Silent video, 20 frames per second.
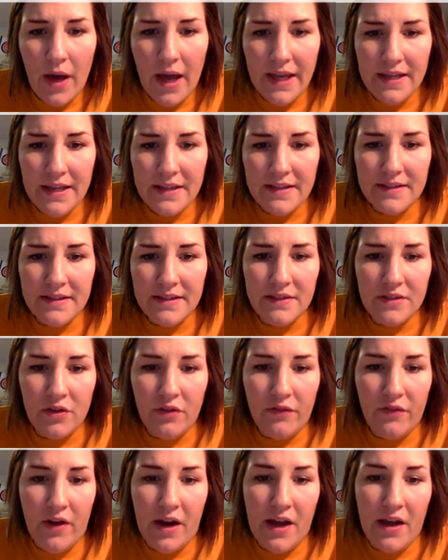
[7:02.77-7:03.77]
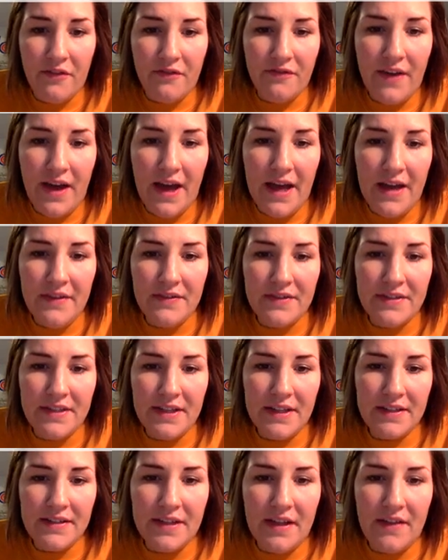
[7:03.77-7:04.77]
I can see so far I have 5,
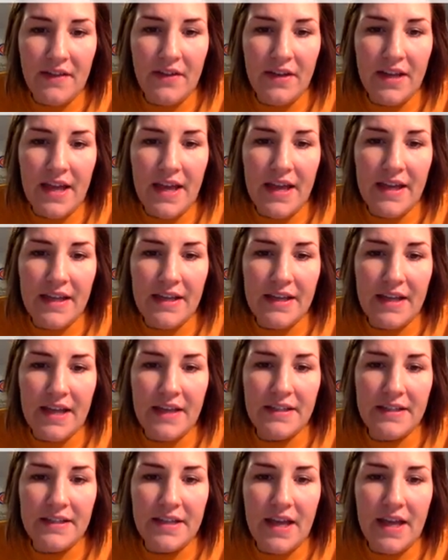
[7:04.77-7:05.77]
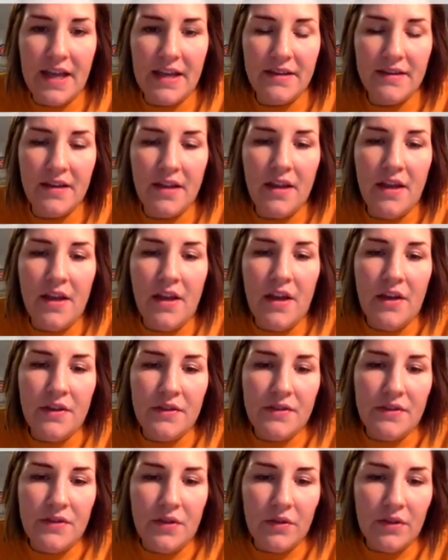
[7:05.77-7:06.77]
6, 7, 8, 9, 10.
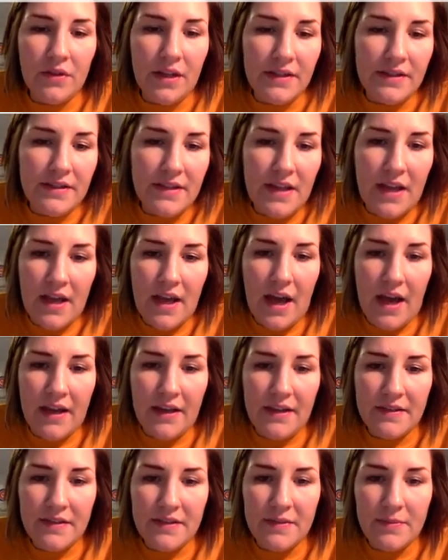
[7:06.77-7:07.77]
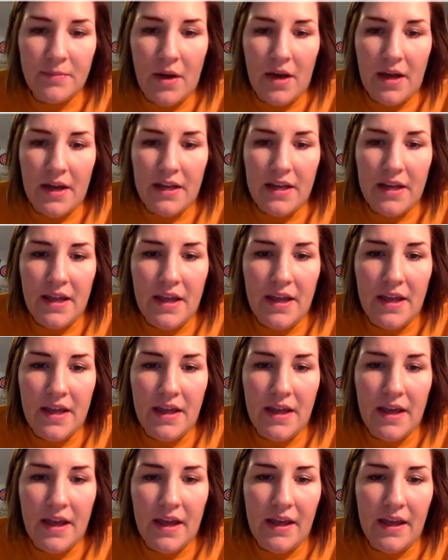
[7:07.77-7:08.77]
So let's say I spun
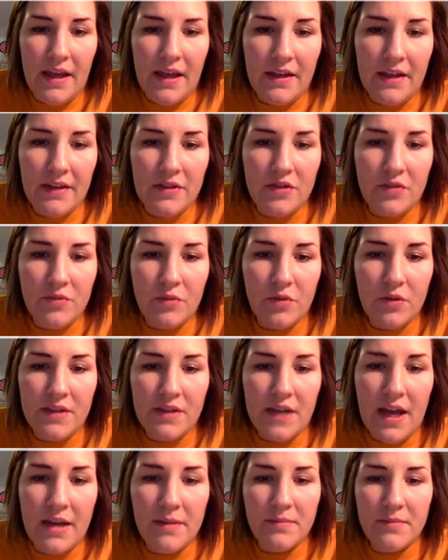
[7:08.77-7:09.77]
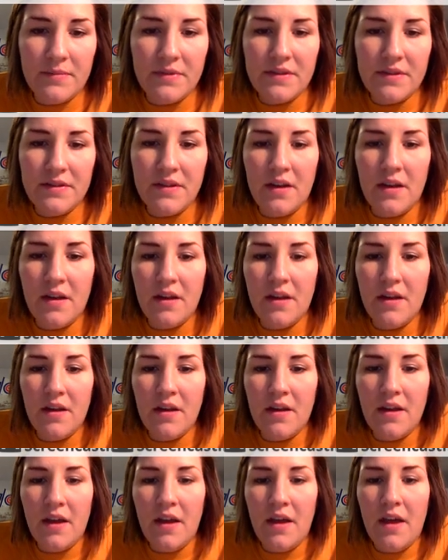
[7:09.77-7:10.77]
2 more times
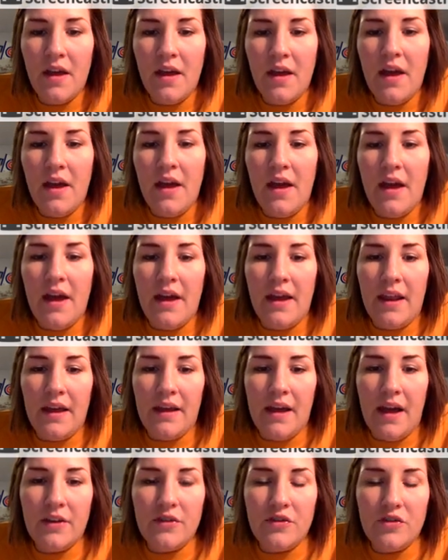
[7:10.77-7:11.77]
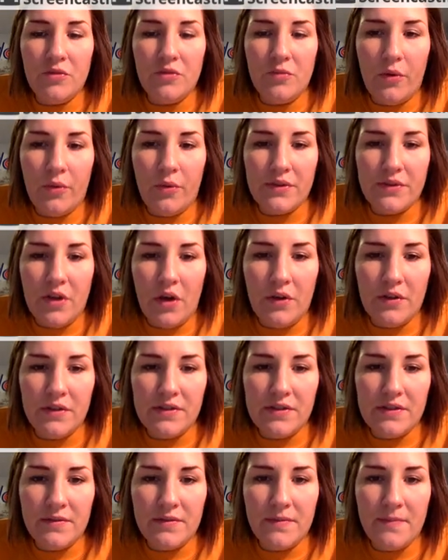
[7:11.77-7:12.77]
and I got 2 more
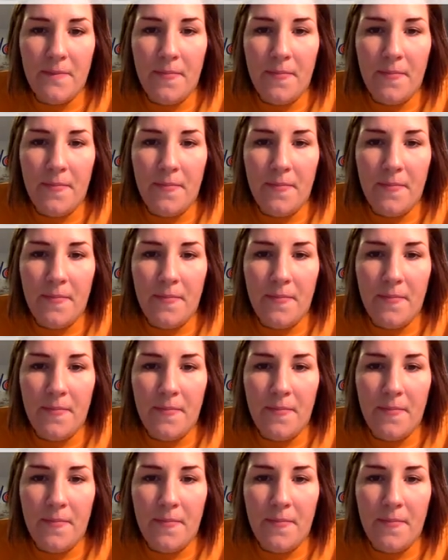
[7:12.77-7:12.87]
results.